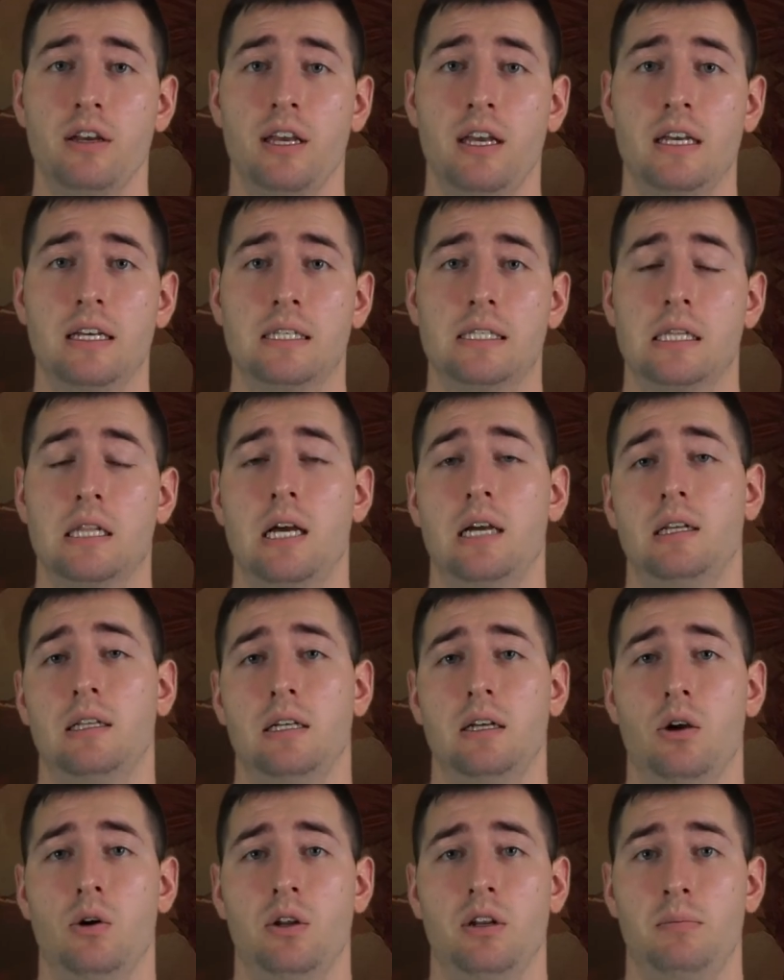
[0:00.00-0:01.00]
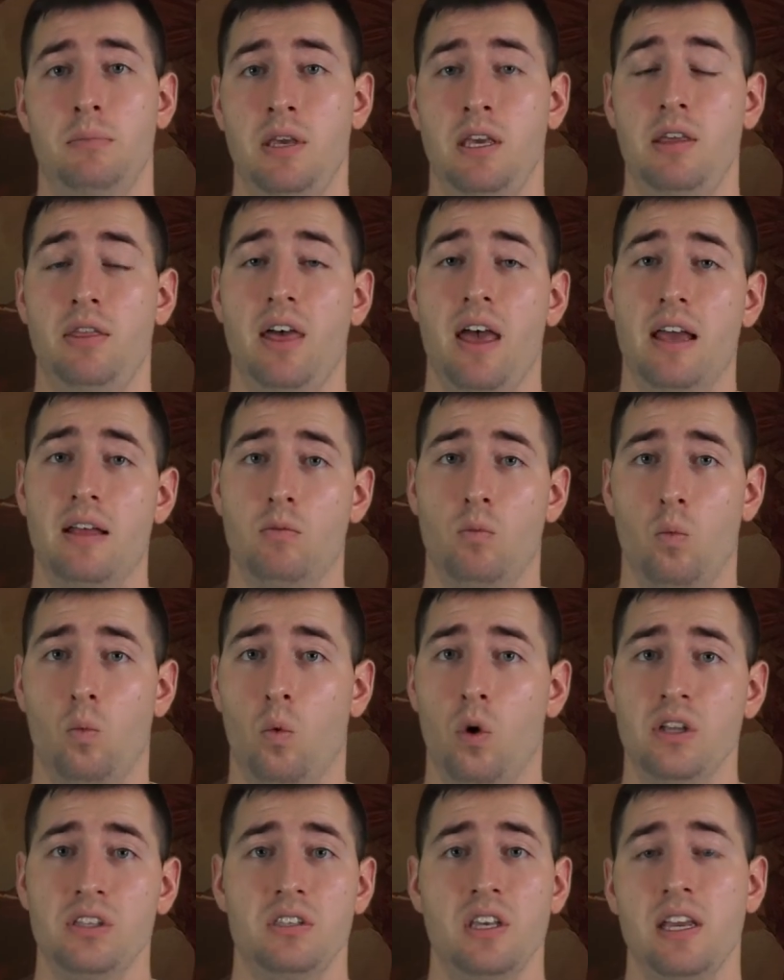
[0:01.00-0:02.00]
is likely going to be that
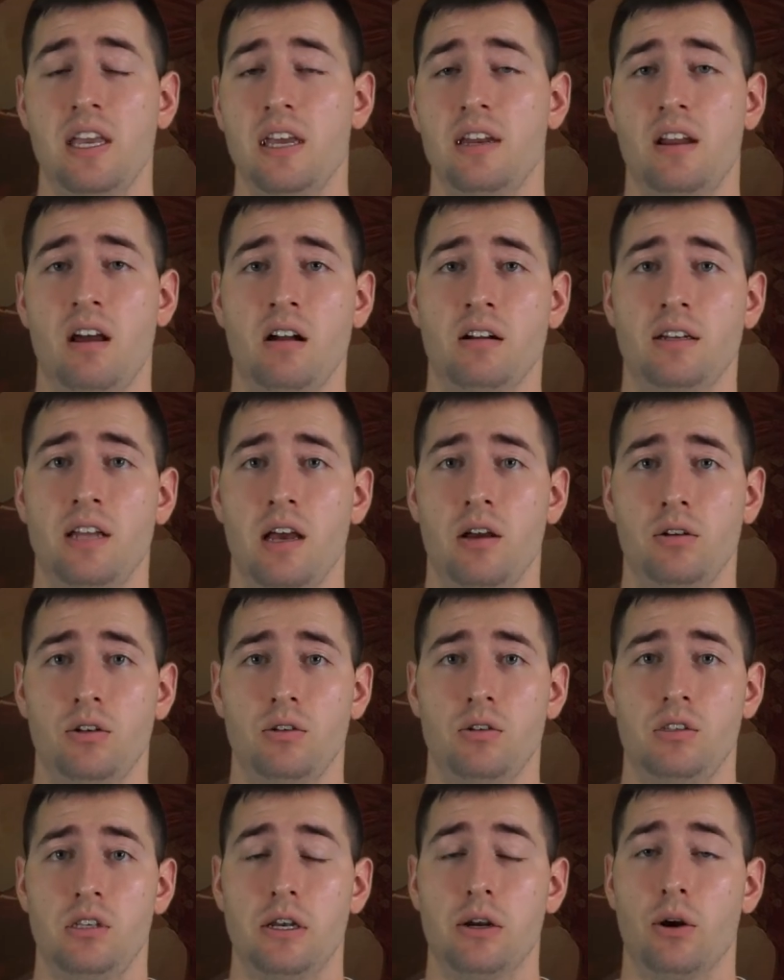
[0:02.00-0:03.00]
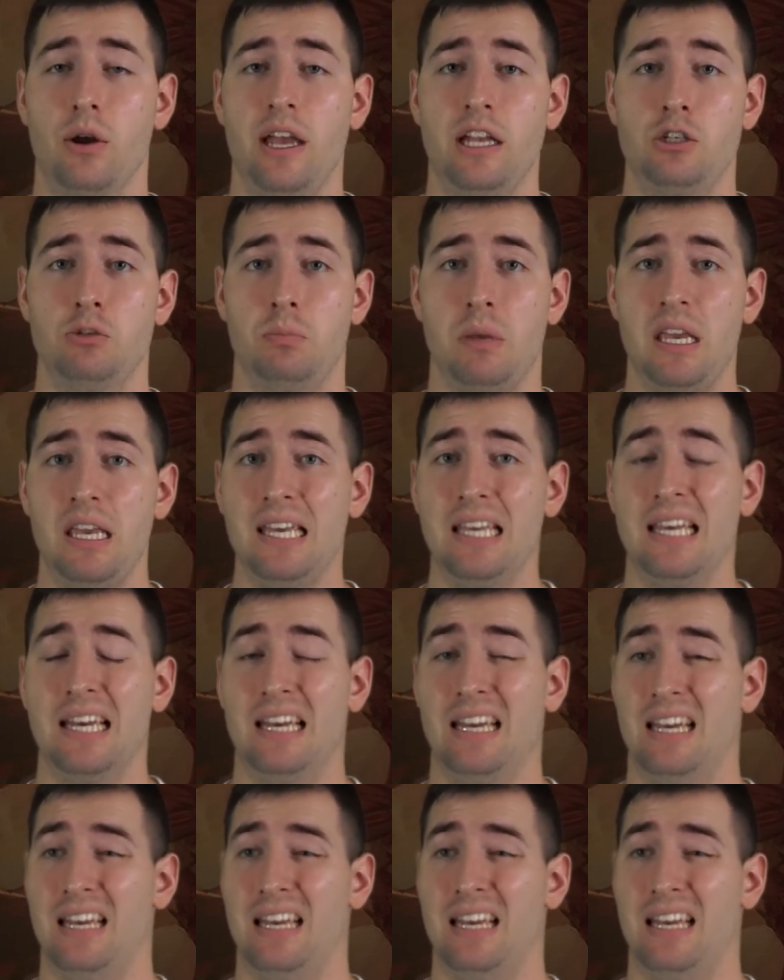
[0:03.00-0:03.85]
once they get knocked down to zero HP,